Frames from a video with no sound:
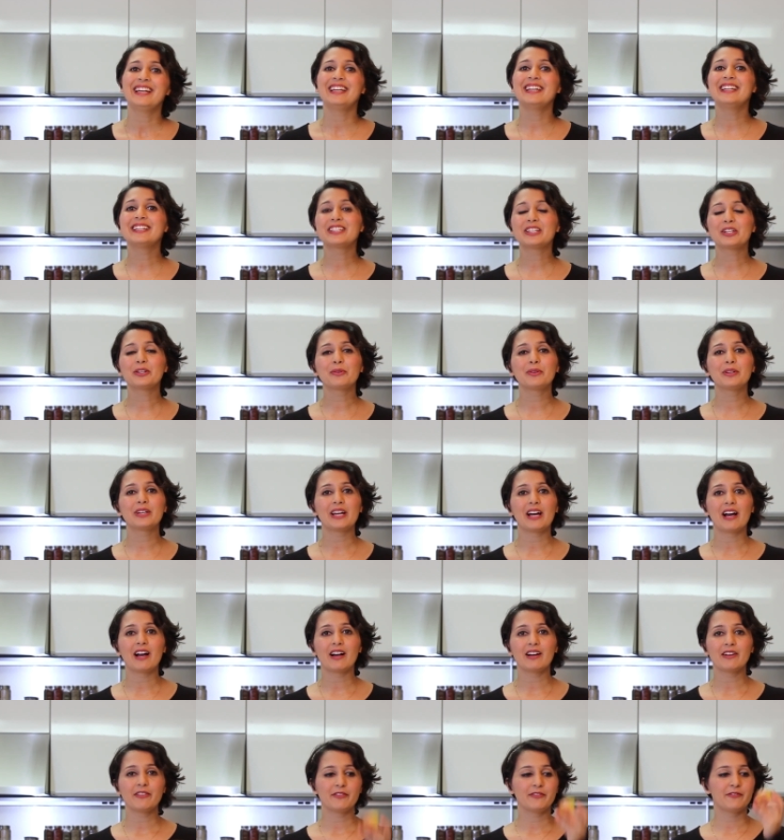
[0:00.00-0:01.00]
In
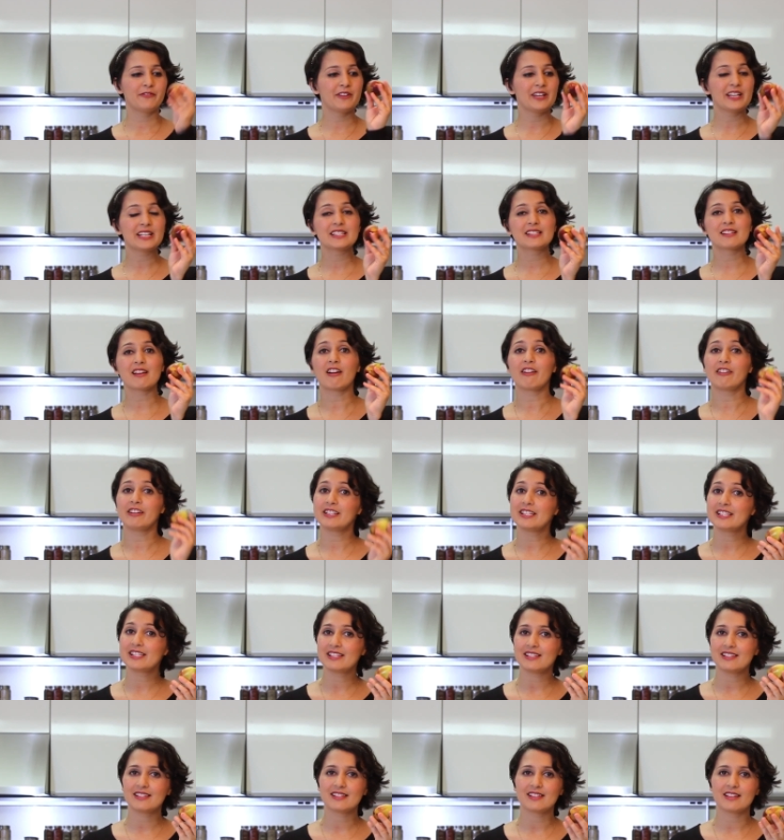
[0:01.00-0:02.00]
Korea, figs are in
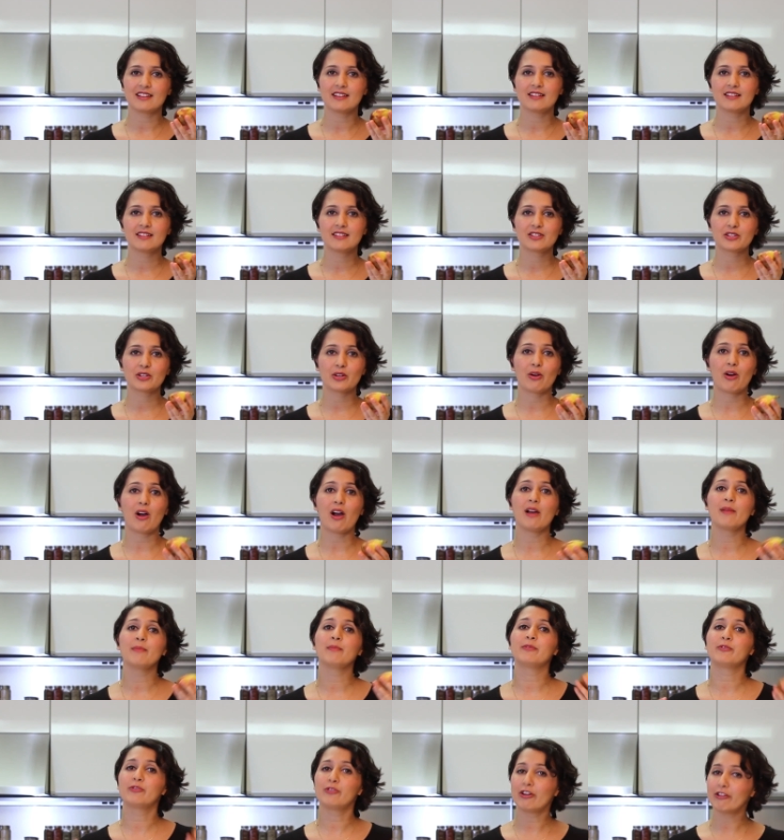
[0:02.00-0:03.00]
season, so
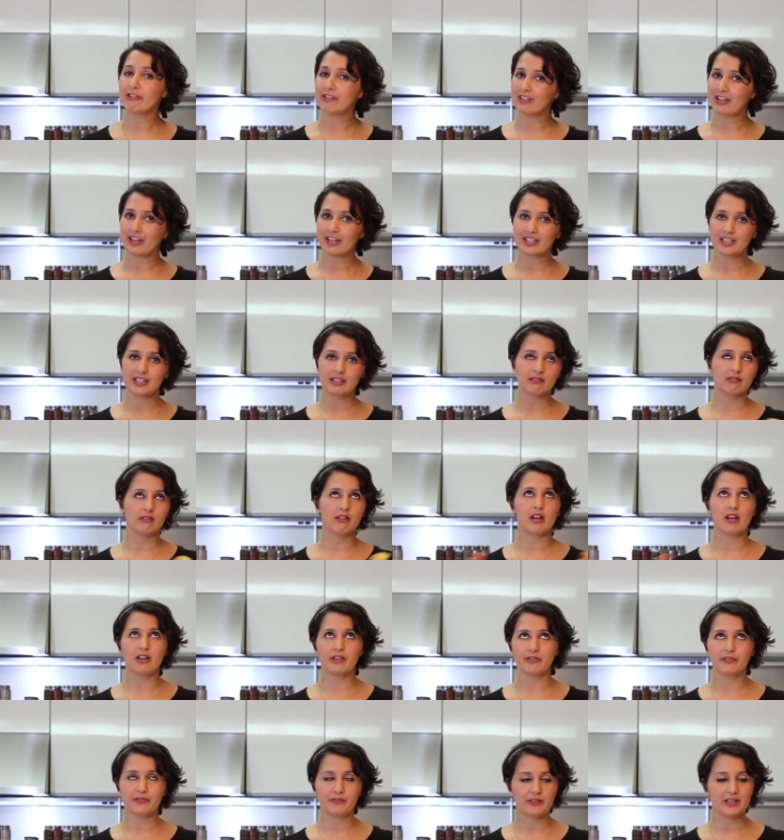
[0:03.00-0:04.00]
I'm very lucky,
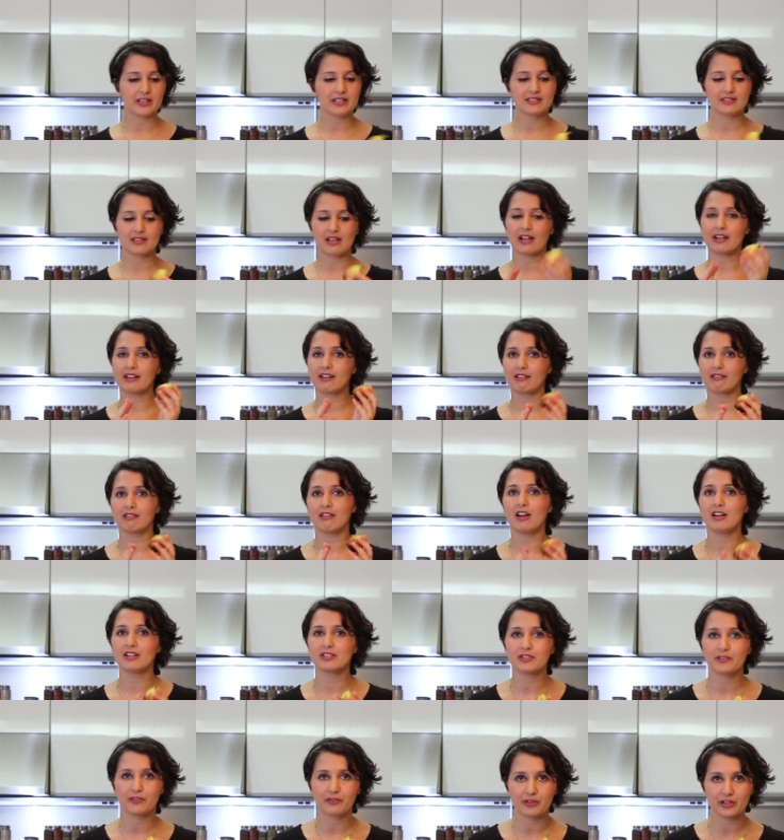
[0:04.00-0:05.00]
love figs. I got
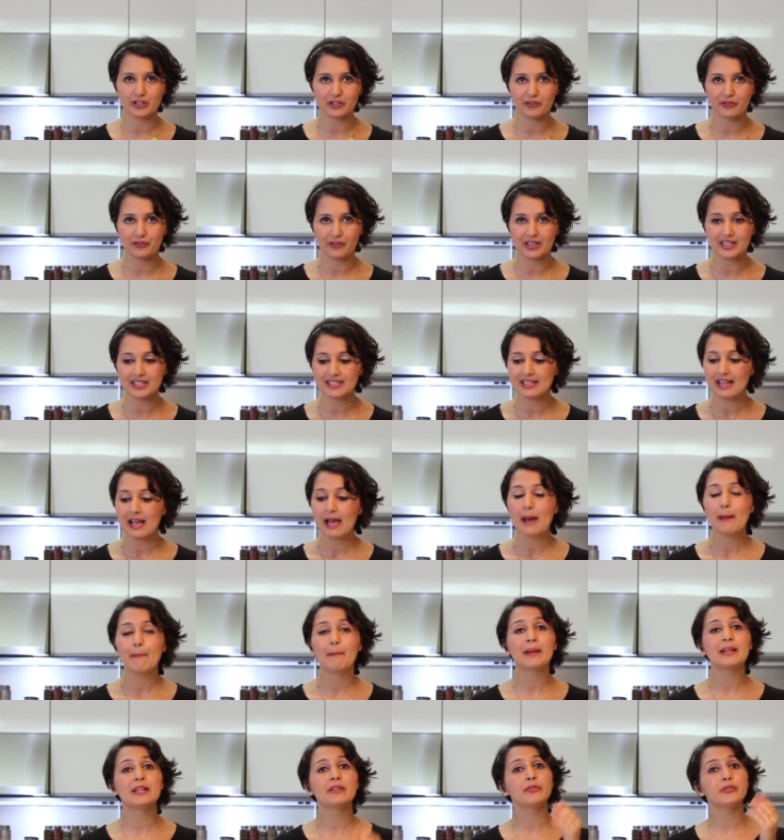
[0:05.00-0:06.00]
lots of fresh figs.
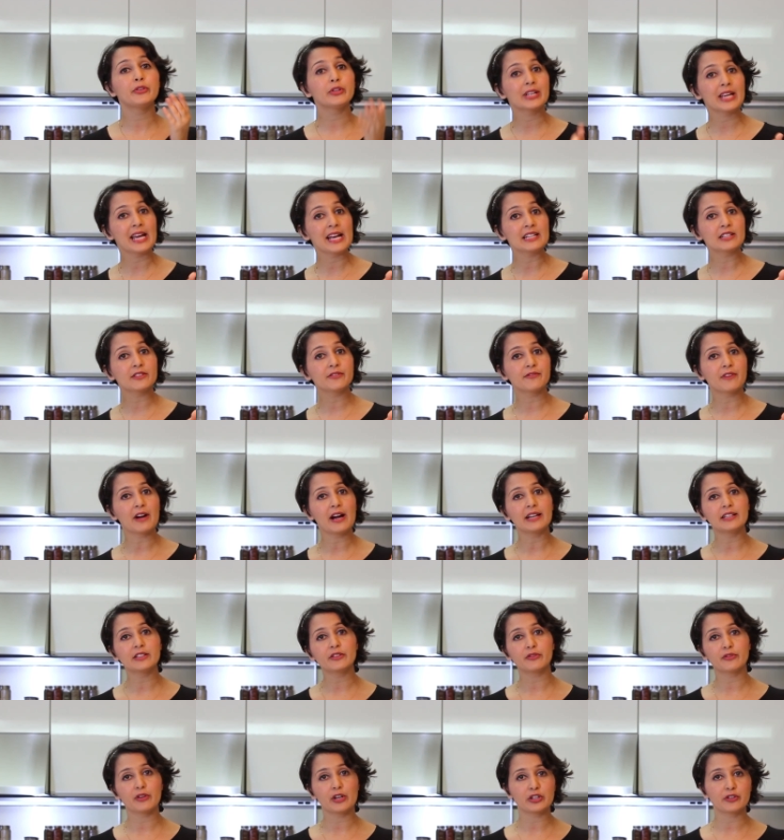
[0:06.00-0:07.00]
But if you can't
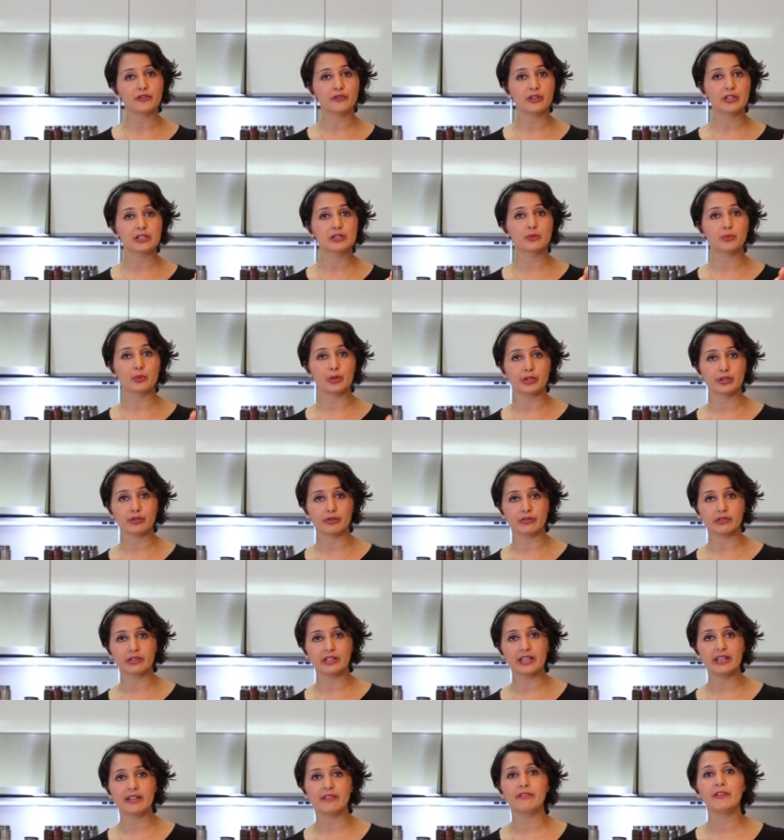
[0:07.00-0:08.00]
find fresh figs where you
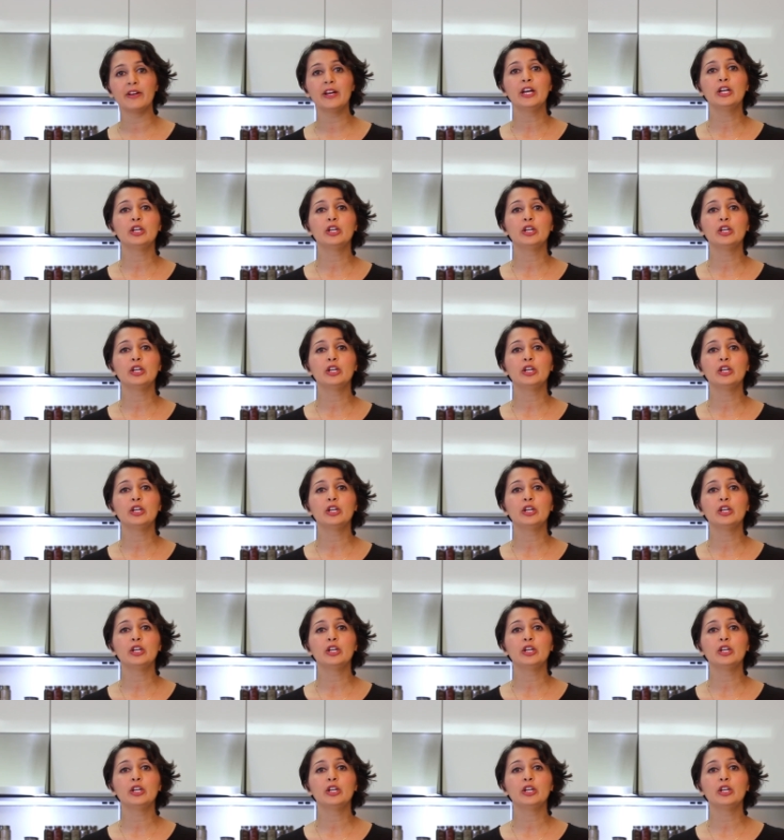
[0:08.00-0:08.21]
live,